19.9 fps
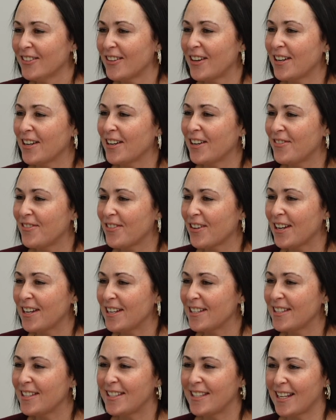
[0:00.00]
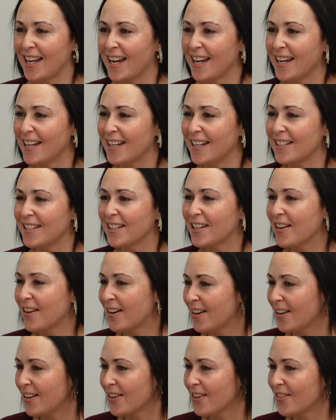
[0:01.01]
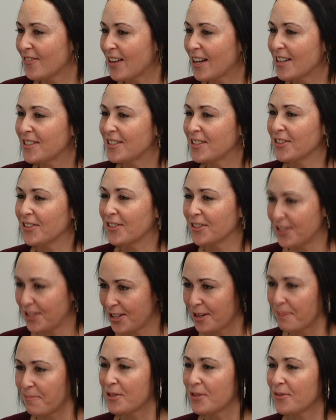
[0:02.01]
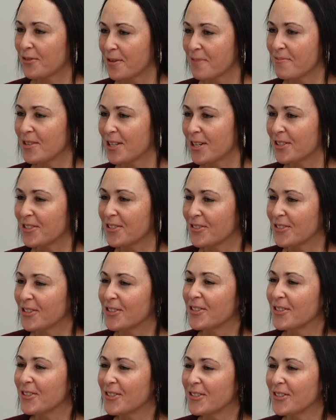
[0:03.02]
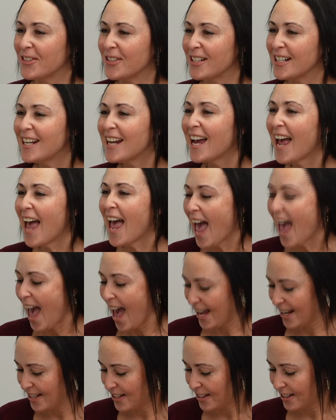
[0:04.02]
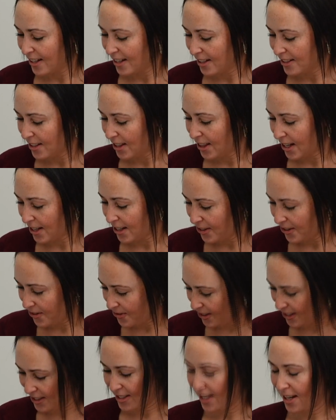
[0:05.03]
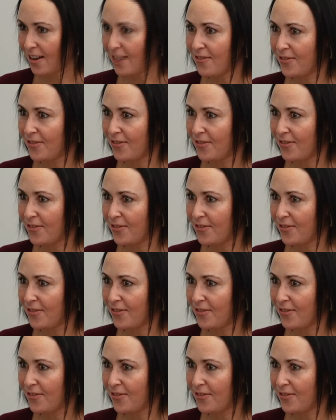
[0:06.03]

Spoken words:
running advice and cardiovascular tips from Dr. Rotatori. And I'd like to thank you once again